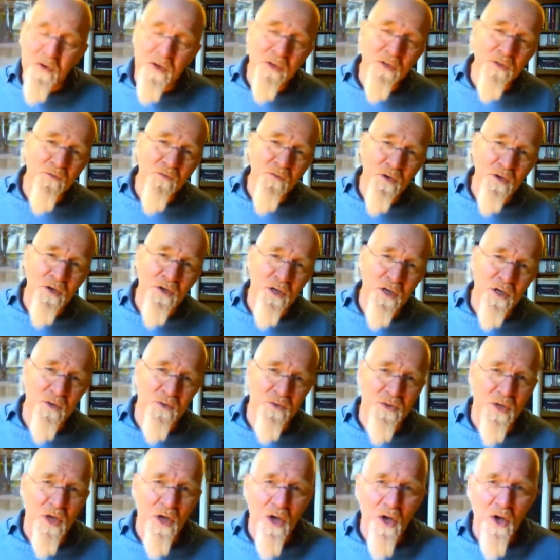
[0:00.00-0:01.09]
for those
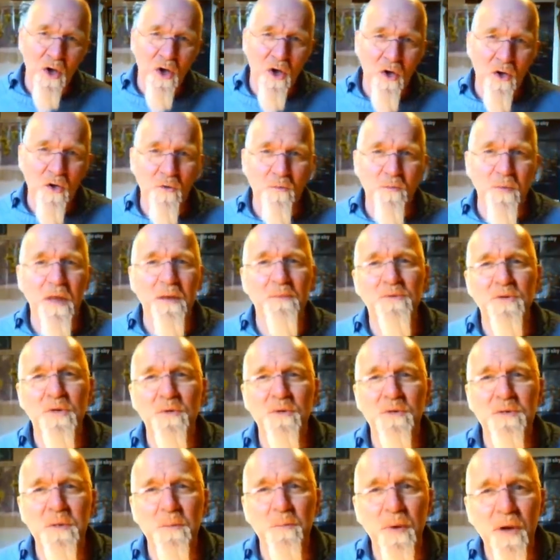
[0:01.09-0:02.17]
Virgos whom Neptune
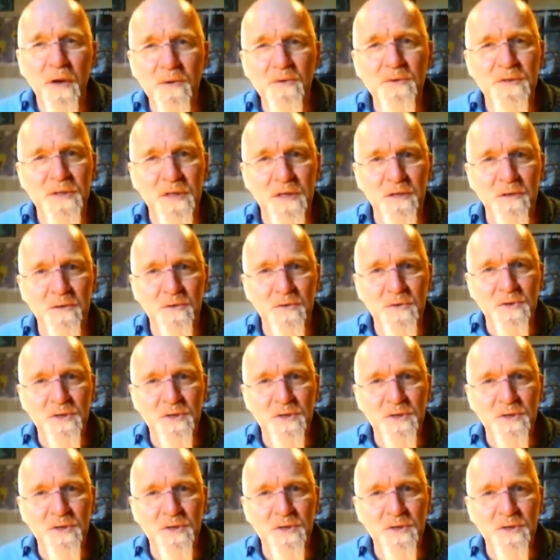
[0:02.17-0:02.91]
is opposing your